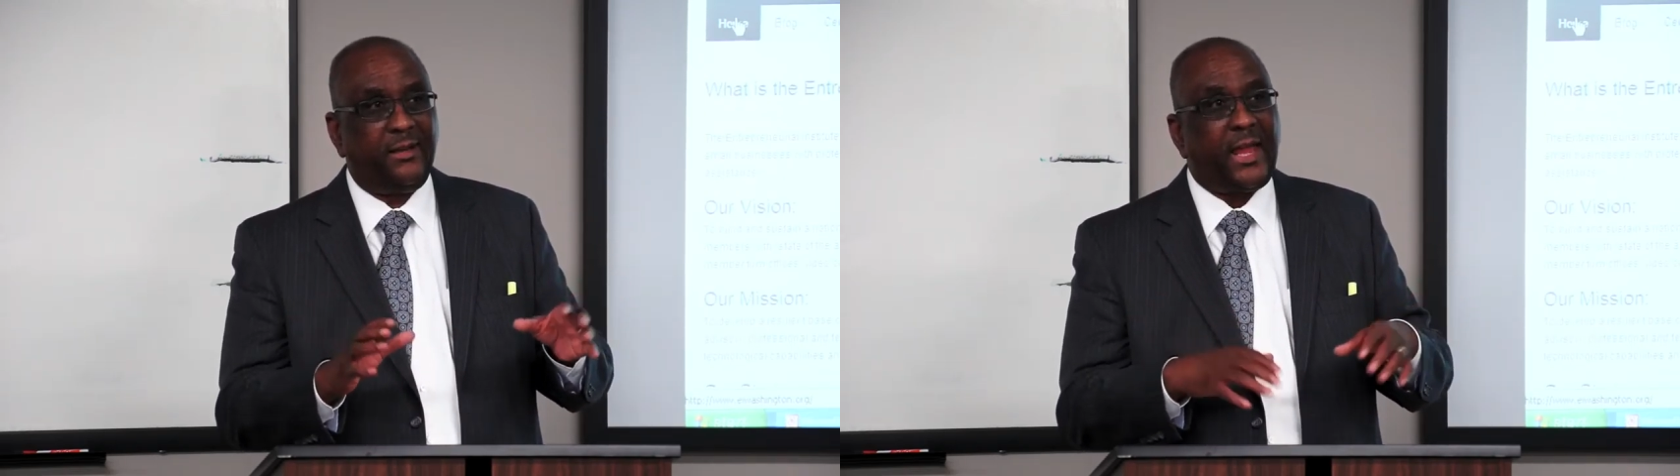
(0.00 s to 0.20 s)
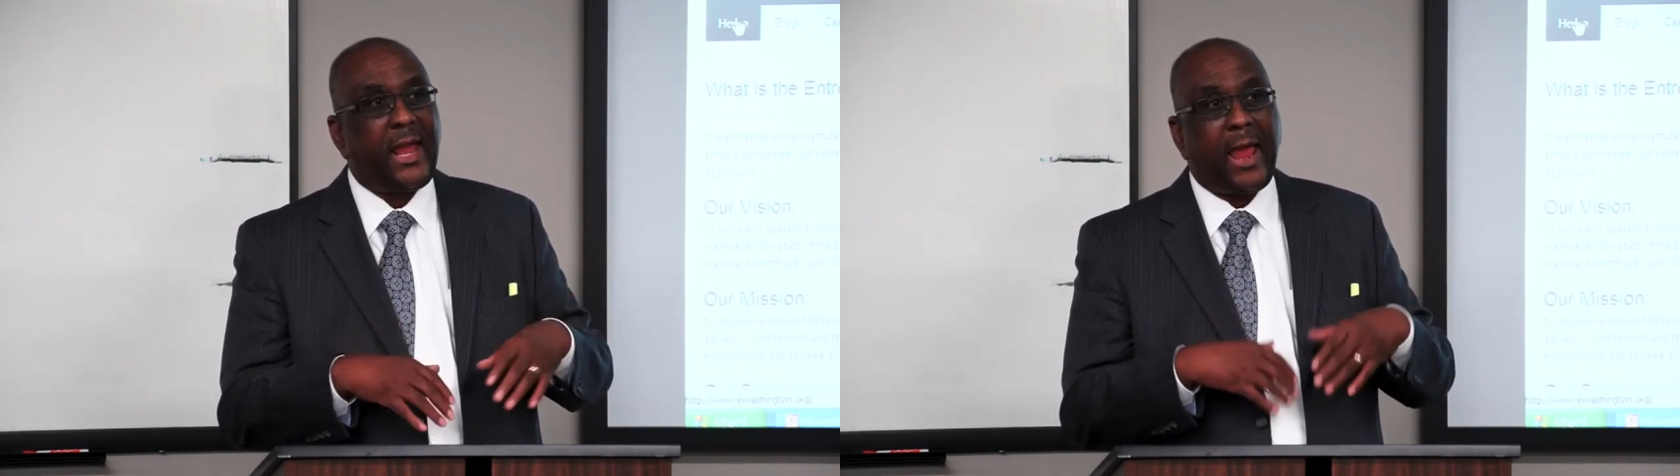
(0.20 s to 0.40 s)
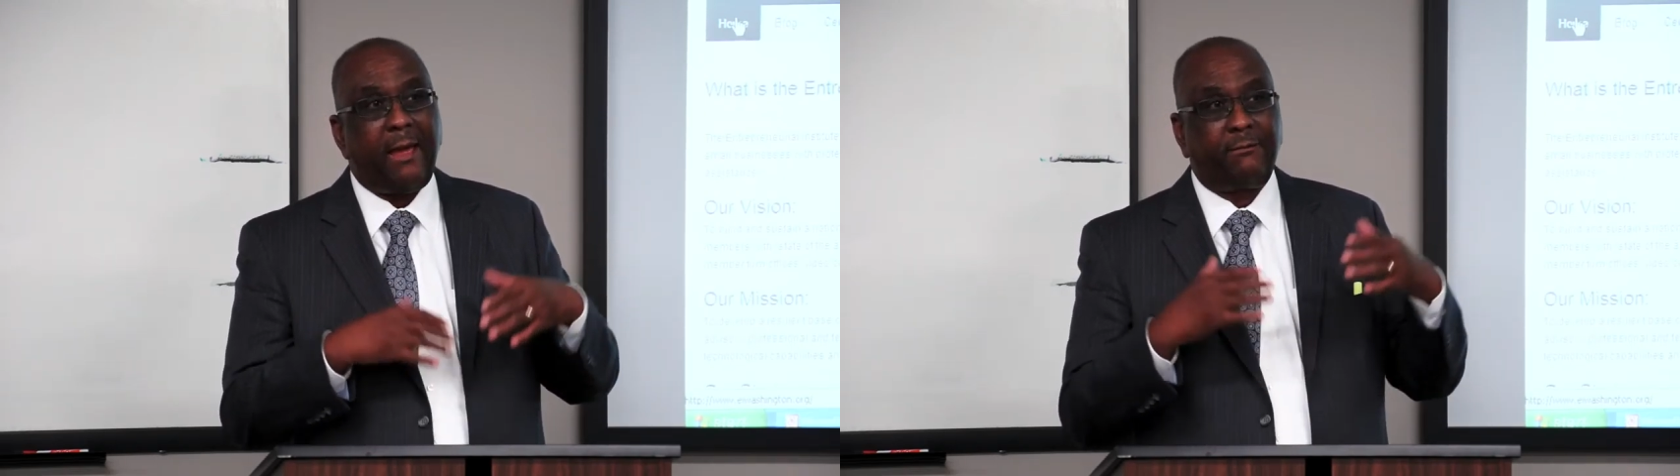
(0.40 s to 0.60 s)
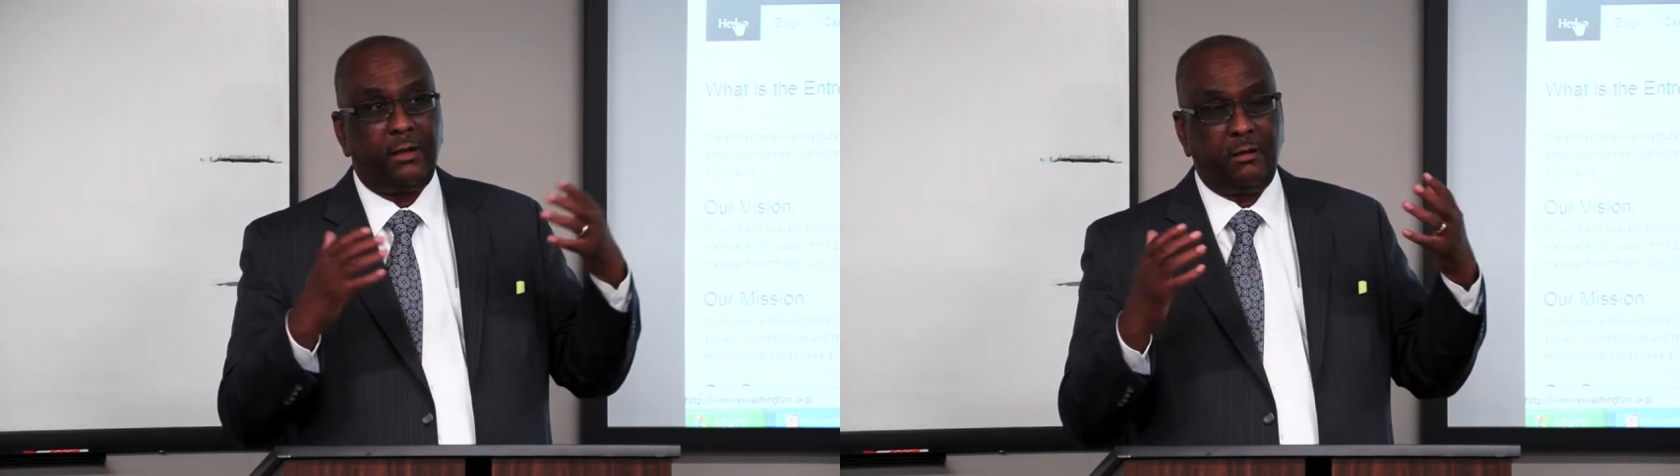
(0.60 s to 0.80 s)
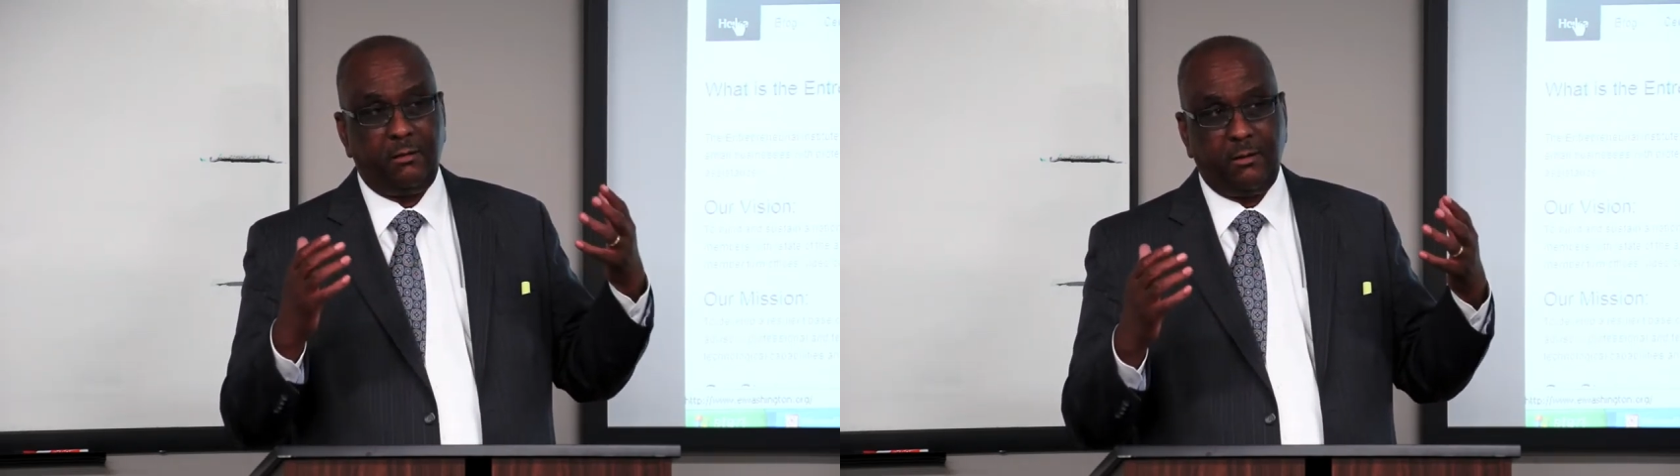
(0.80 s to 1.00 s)
they have
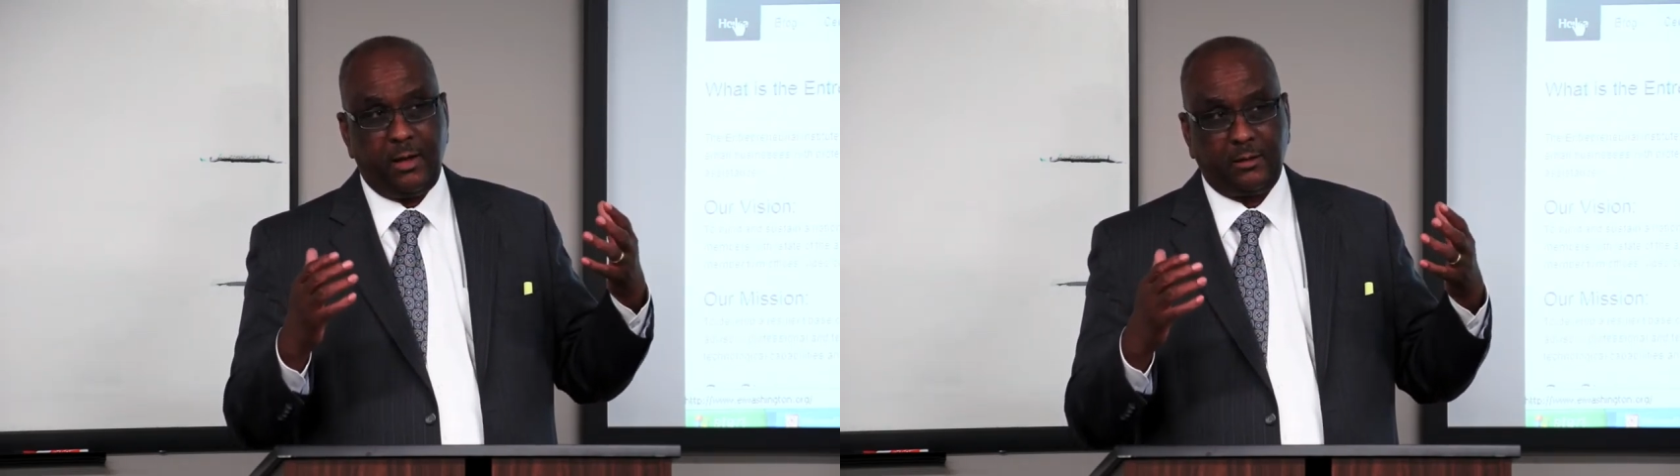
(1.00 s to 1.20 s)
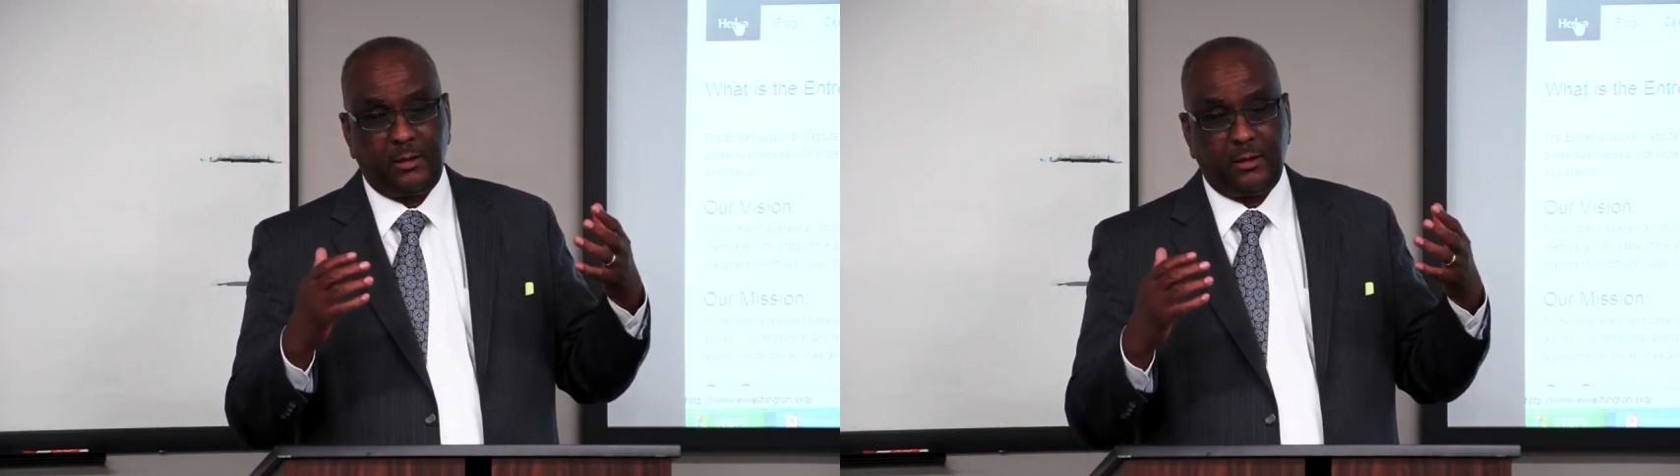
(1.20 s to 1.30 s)
a